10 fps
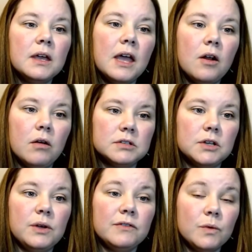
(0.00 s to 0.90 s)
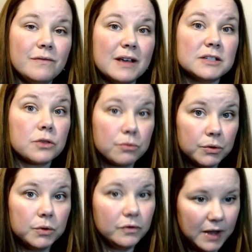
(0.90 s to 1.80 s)
And also, if you invest
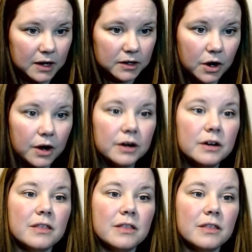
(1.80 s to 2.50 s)
through Vanguard,